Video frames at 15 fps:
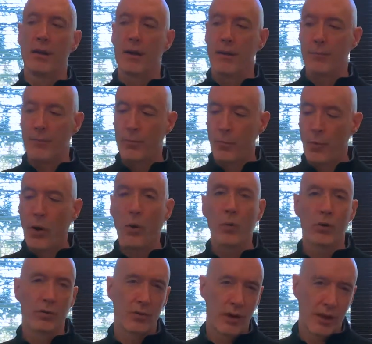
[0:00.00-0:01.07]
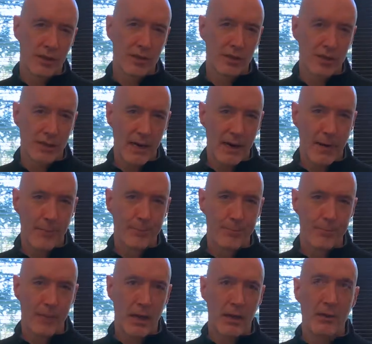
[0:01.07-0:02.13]
what we're trying to share.
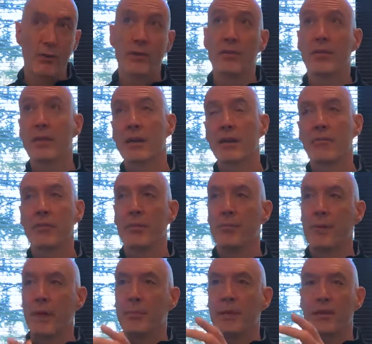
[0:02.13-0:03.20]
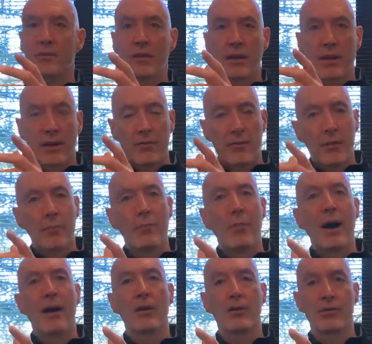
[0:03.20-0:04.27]
You can think of them maybe as the kind of the
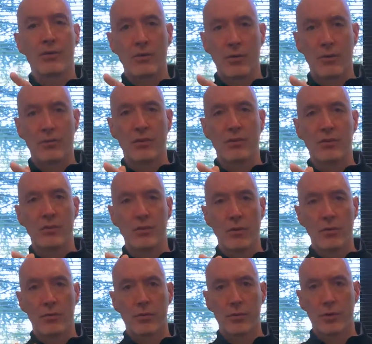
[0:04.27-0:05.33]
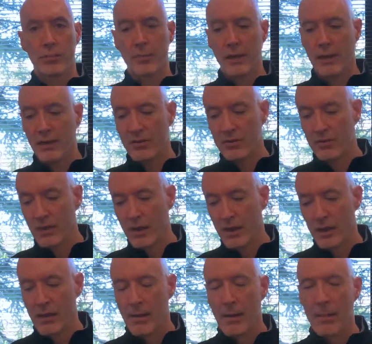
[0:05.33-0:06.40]
milestones as you go through your piece.
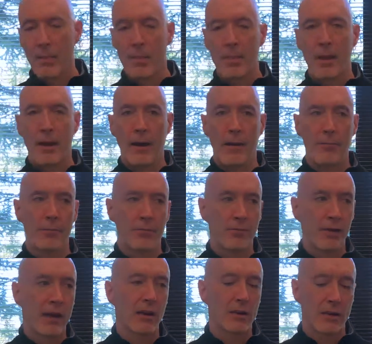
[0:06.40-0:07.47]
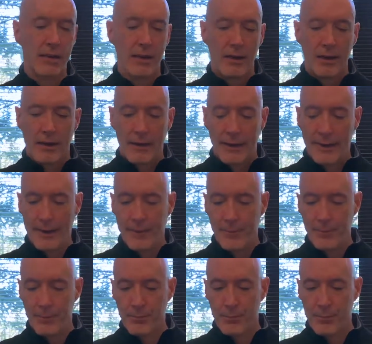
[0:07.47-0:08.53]
Finally,
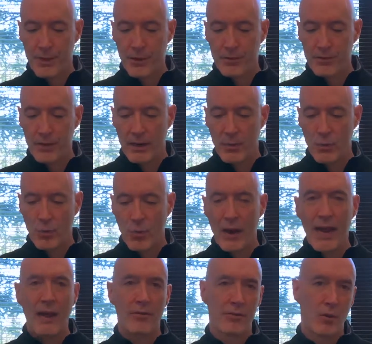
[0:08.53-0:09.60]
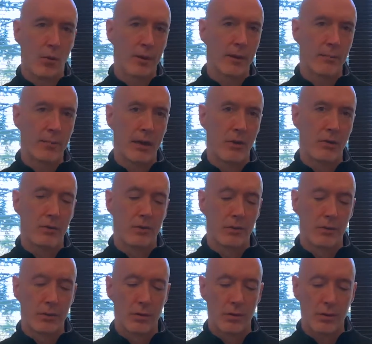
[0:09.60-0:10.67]
there's a way of going about
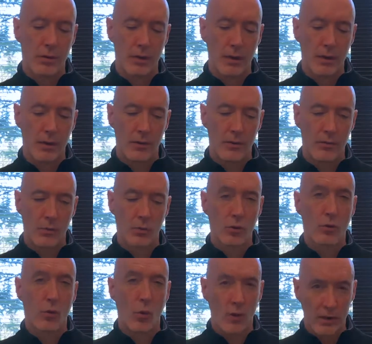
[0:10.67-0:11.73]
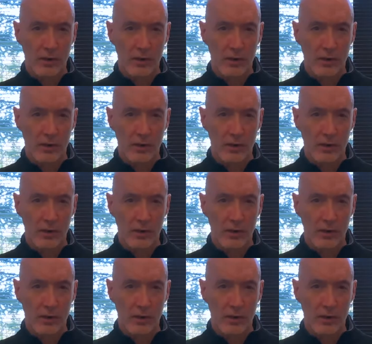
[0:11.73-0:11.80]
the recording